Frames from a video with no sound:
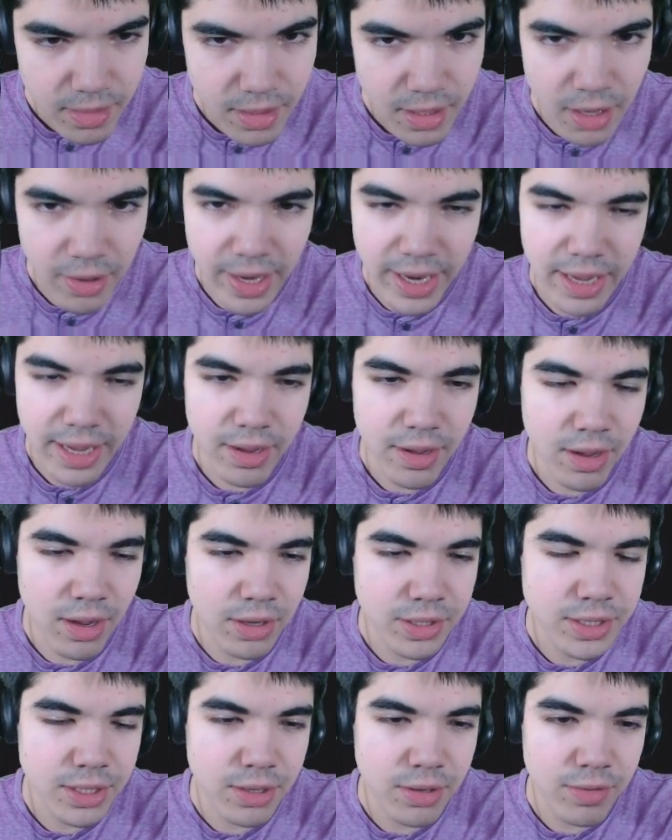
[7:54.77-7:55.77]
Okay,
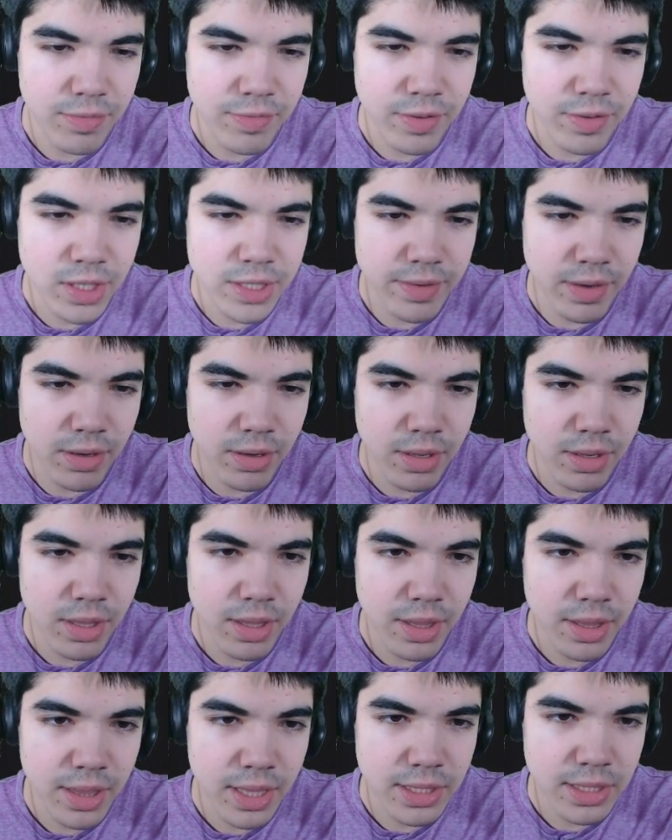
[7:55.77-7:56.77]
also, first of all,
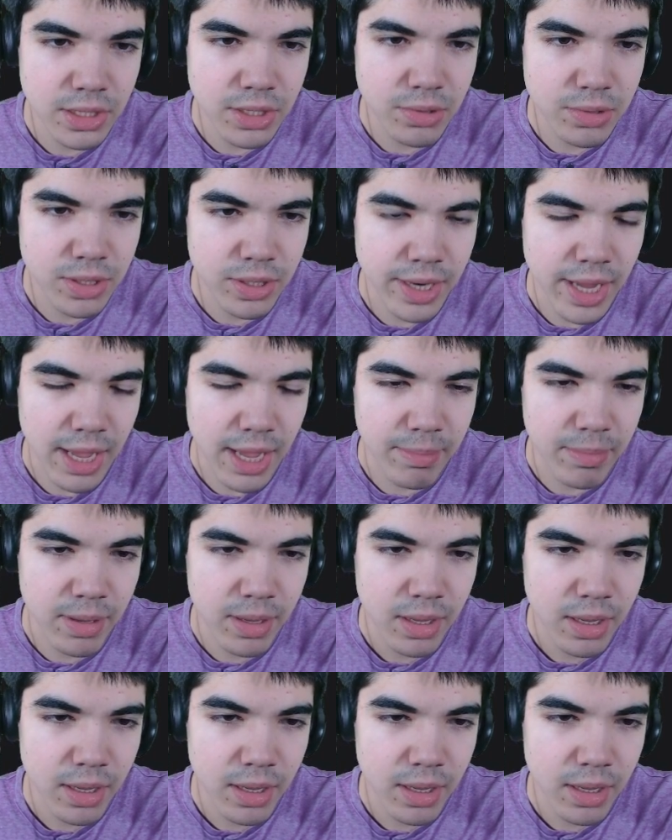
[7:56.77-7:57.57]
this username.